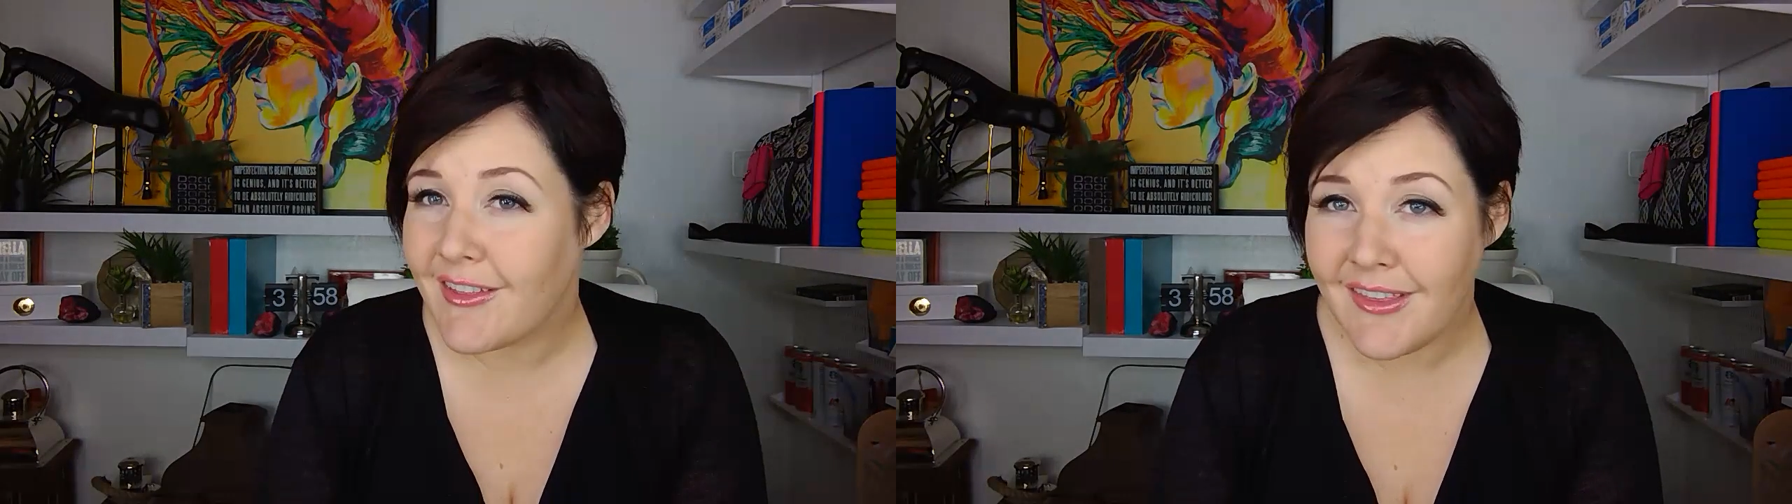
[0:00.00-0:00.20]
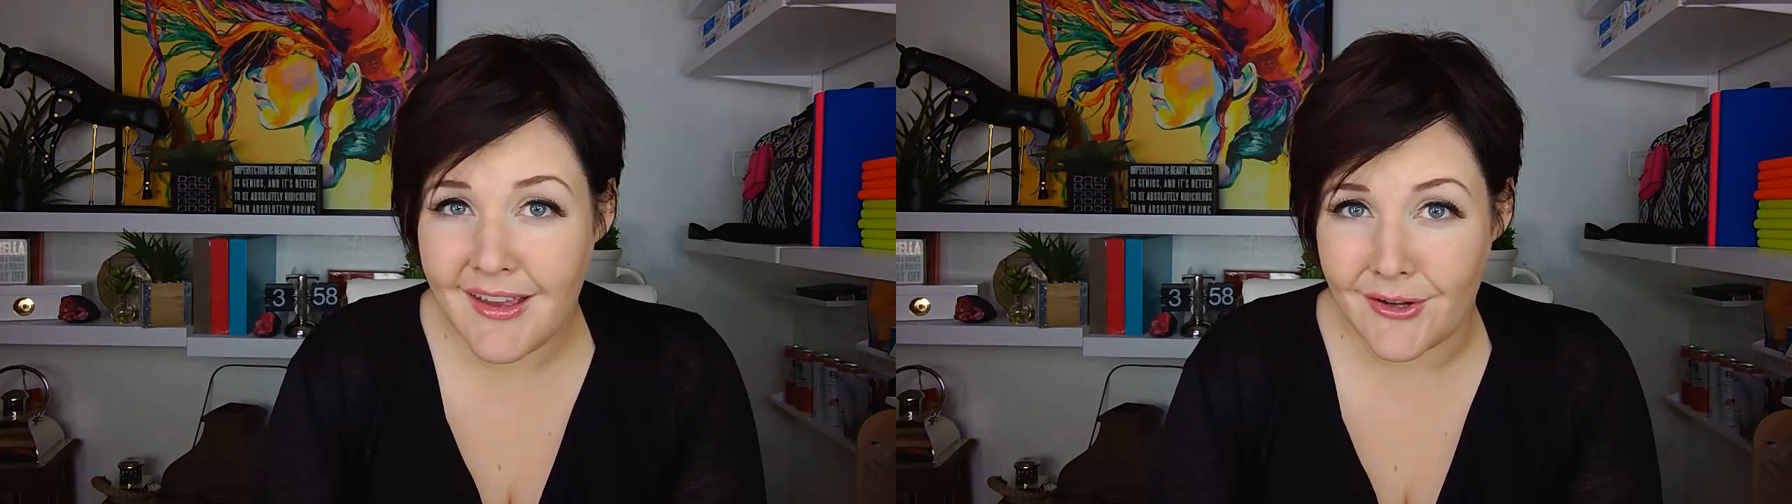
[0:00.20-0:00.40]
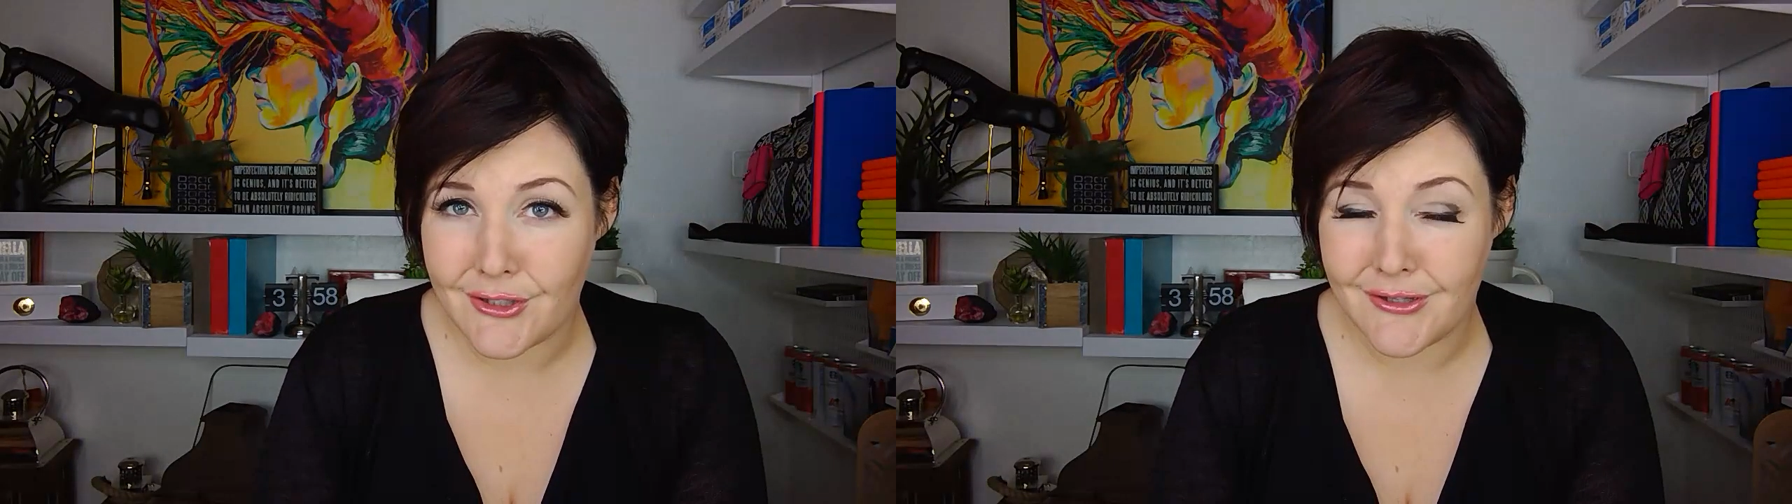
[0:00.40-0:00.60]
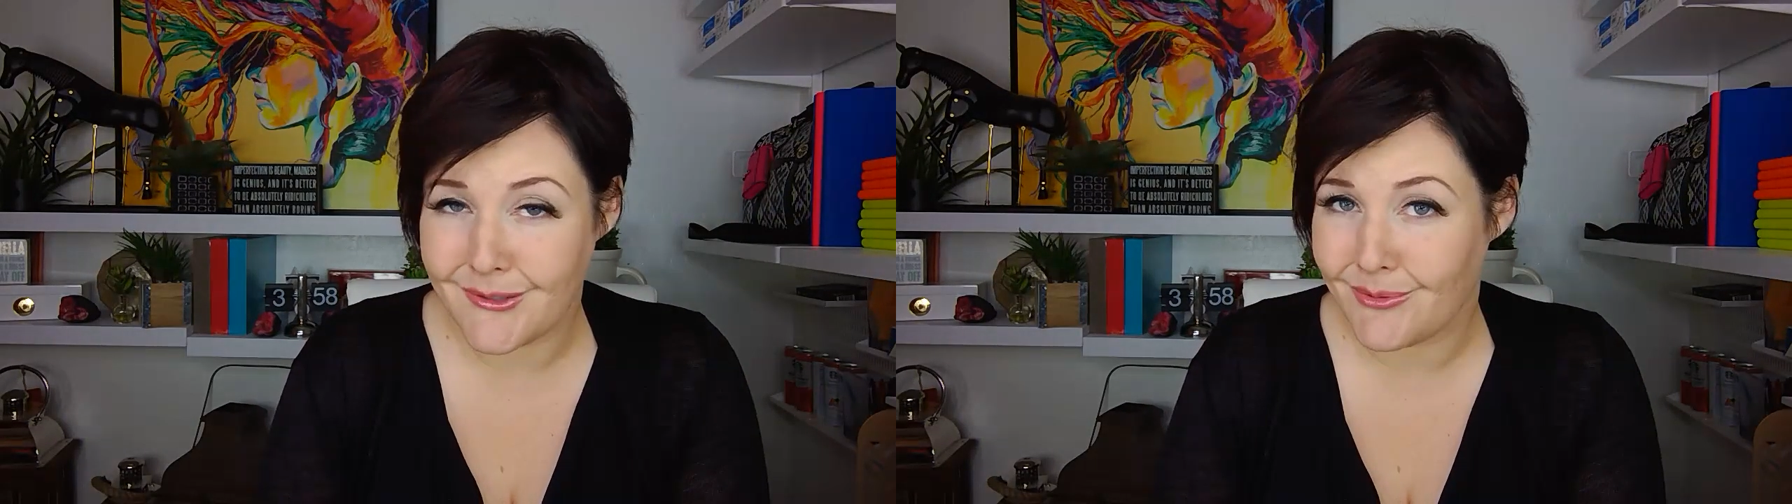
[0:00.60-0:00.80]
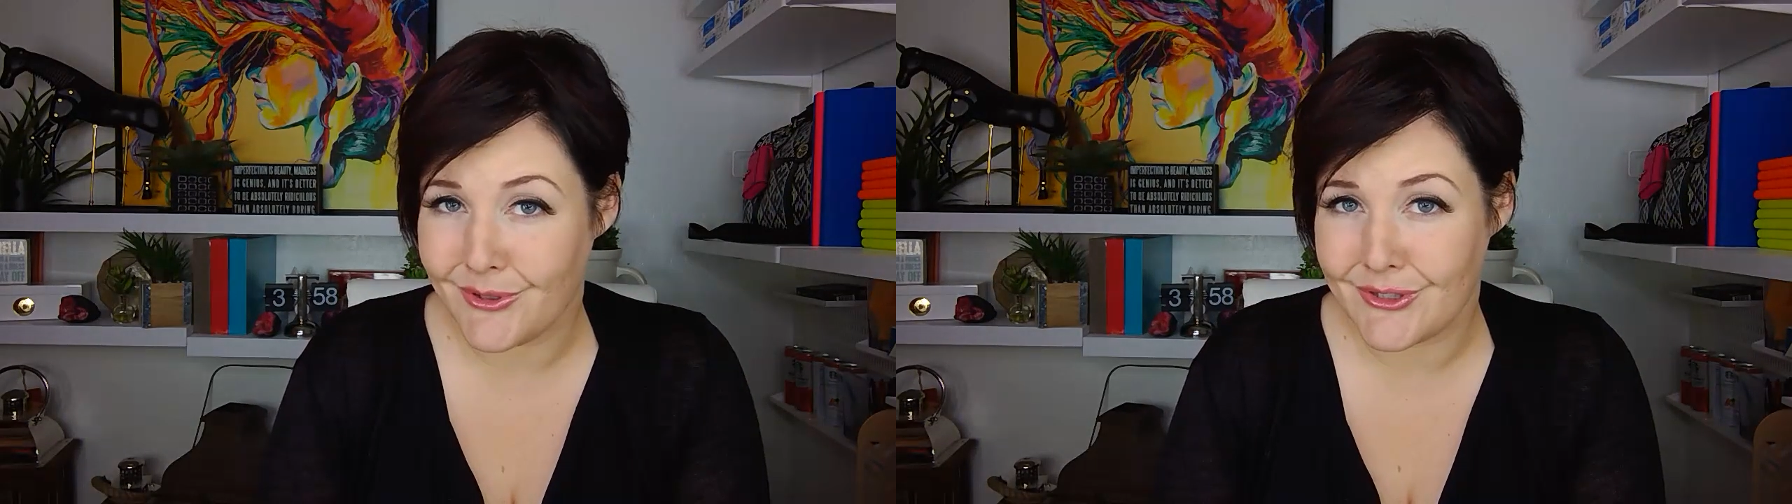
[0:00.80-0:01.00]
everything else
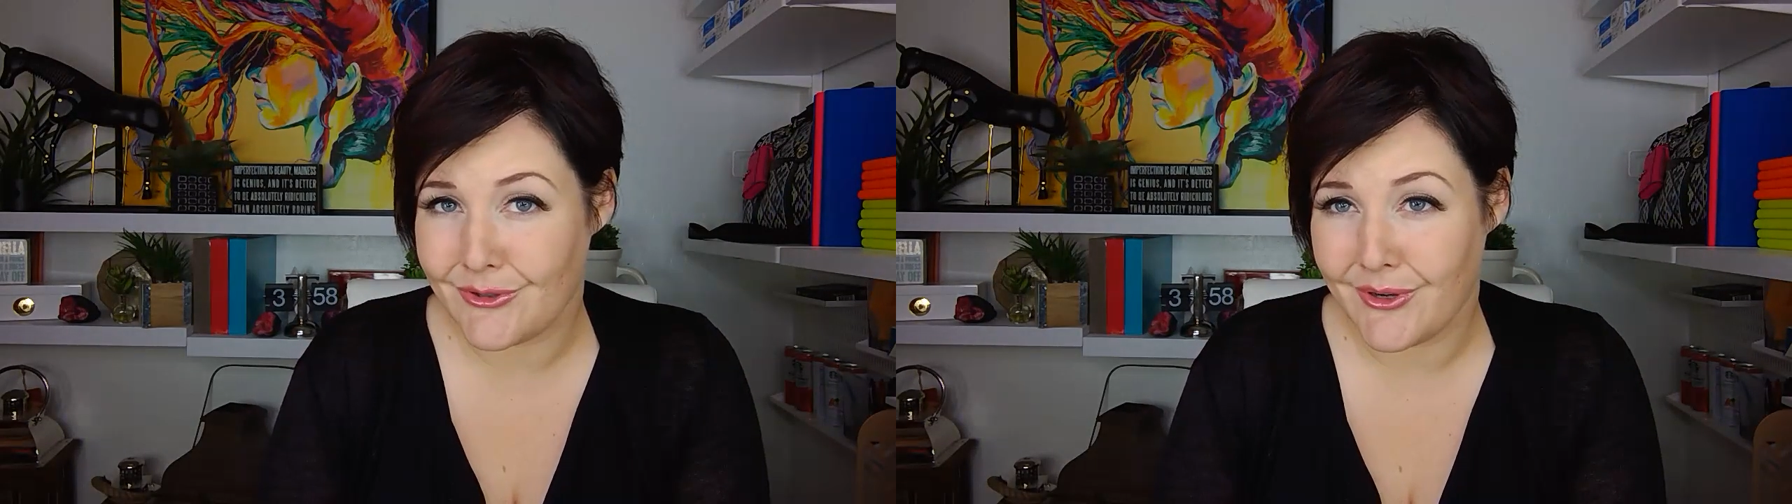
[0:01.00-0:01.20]
in this world